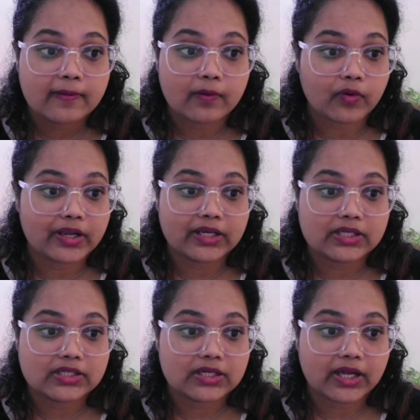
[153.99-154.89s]
or
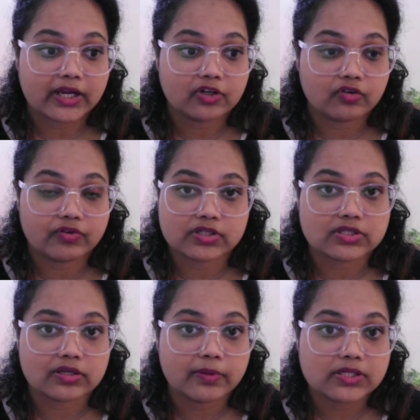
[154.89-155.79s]
any kind of
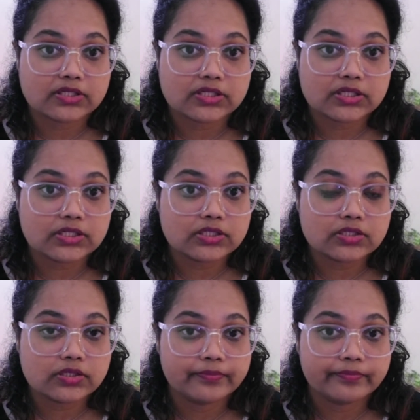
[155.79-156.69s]

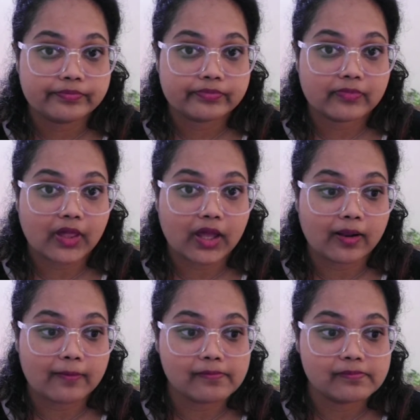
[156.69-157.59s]
disturbances.
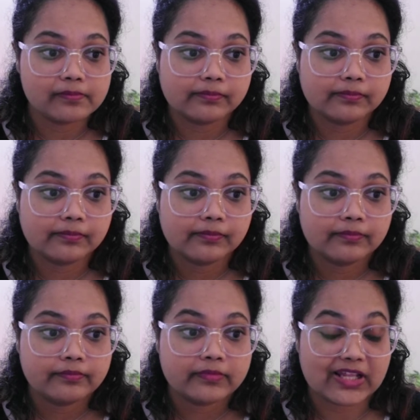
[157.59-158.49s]
And
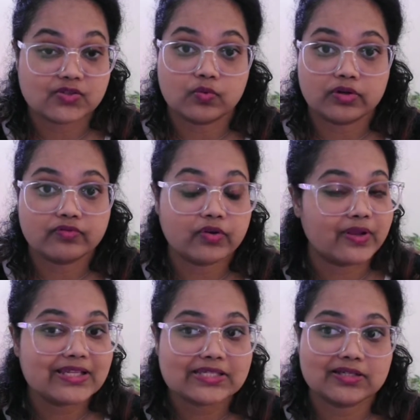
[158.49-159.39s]
that's one of the
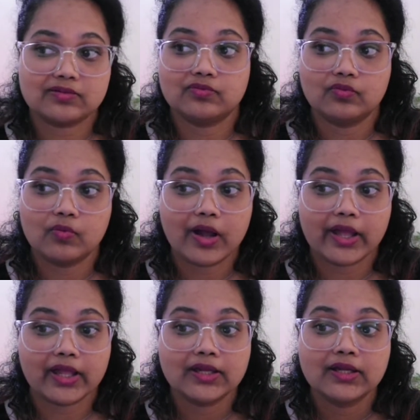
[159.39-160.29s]
reasons
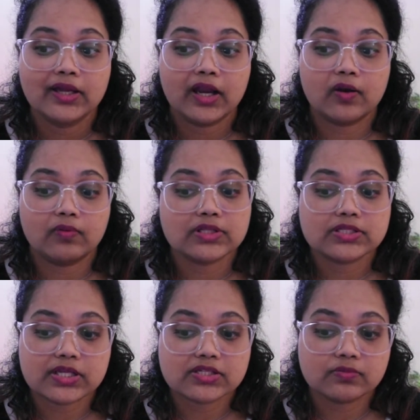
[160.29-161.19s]
why everyone
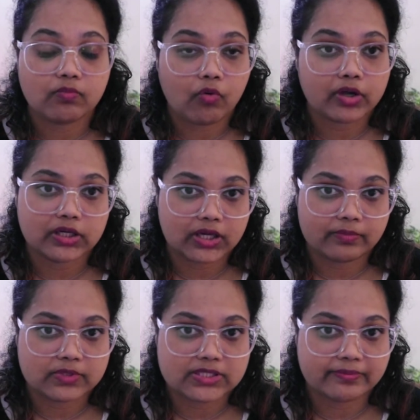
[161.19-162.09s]
says the morning
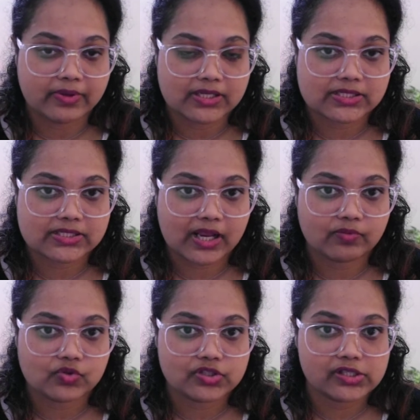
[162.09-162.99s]
time is the best time
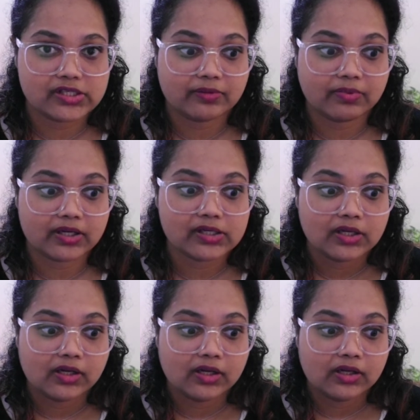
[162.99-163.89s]
to study. But
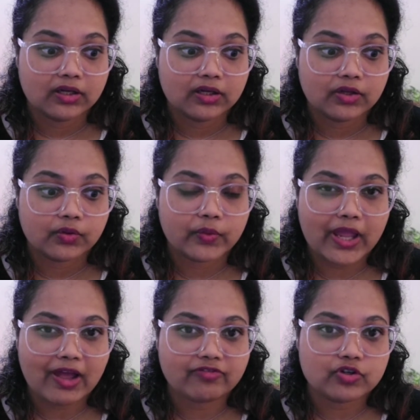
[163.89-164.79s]
we
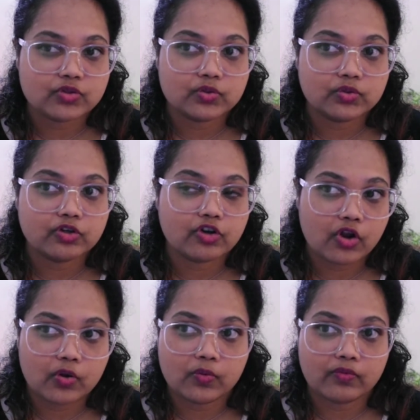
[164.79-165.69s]
have to
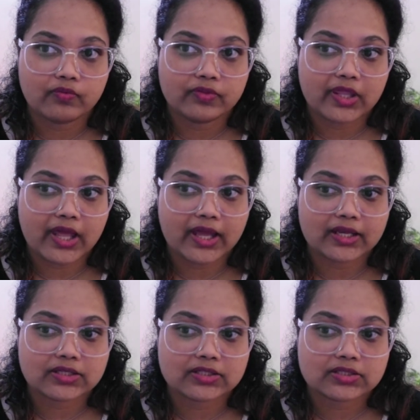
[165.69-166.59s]
know
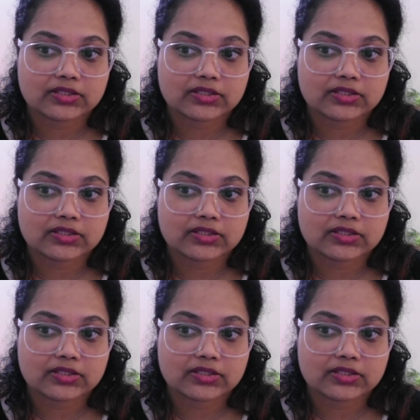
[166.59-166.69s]
that